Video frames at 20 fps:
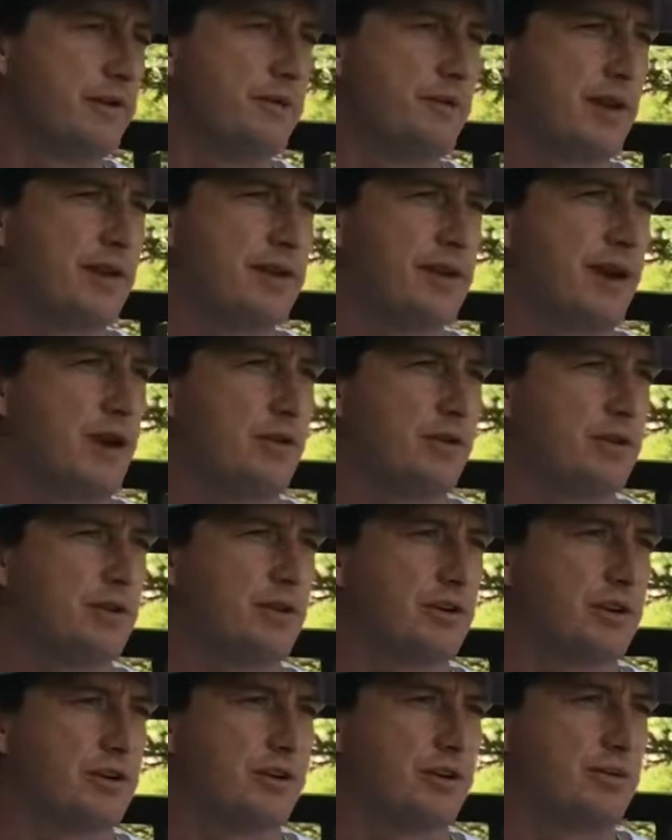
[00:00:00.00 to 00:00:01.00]
And right now we're
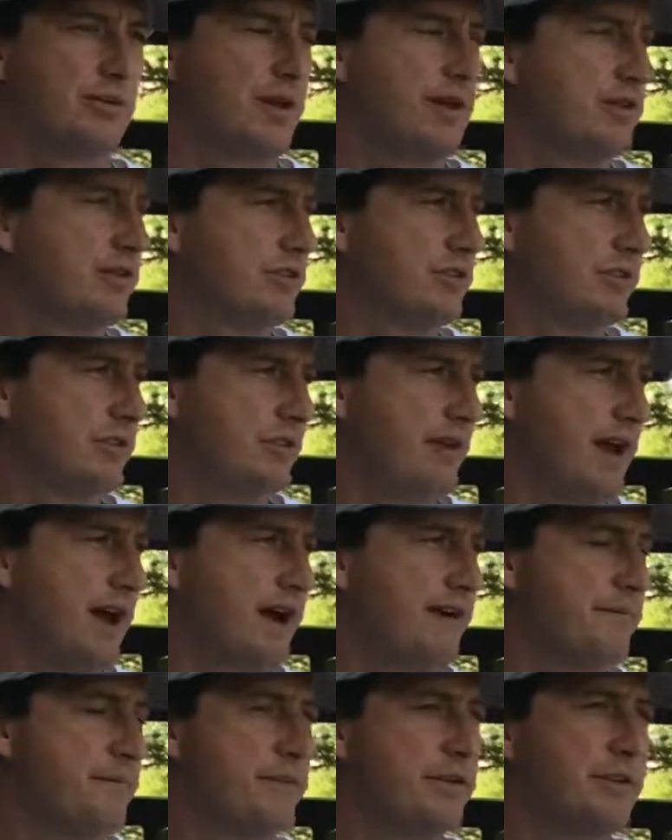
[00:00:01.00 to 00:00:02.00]
looking to raise two and a
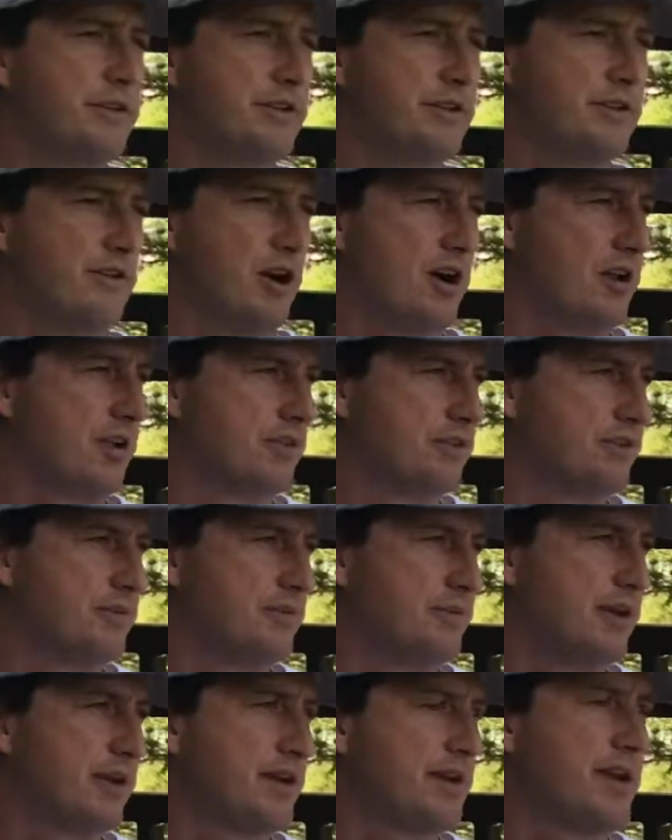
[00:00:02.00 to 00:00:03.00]
half million dollars
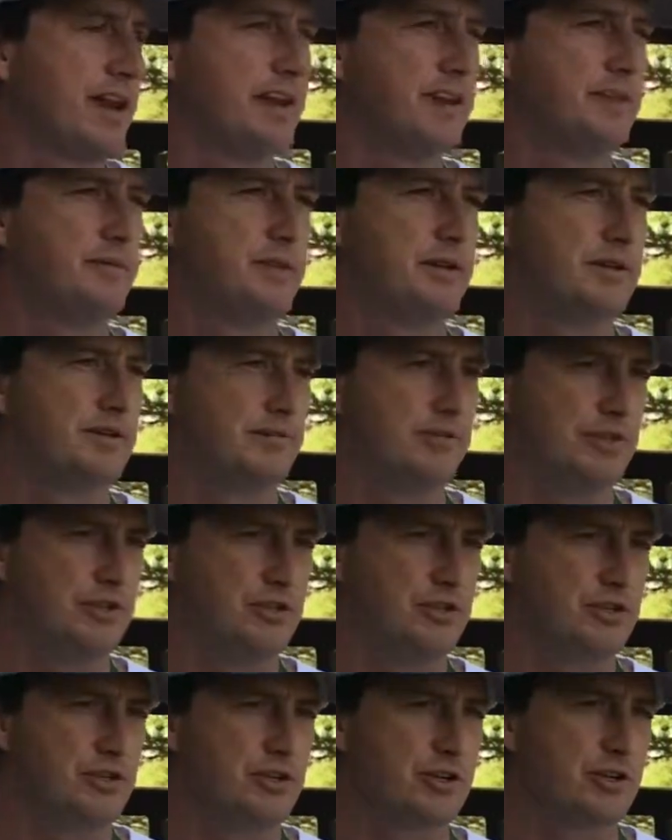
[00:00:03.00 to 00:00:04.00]
to make a ninety-minute
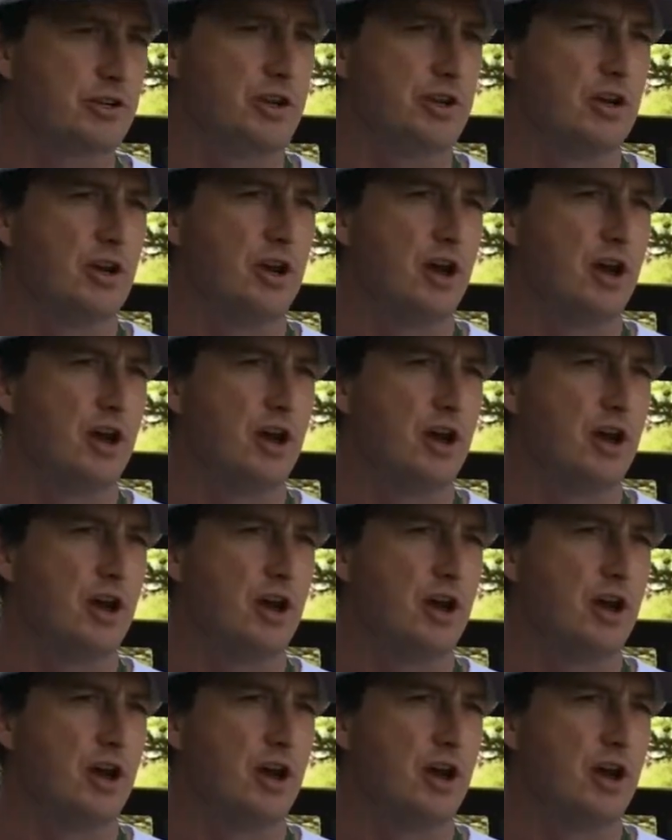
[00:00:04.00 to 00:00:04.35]
feature.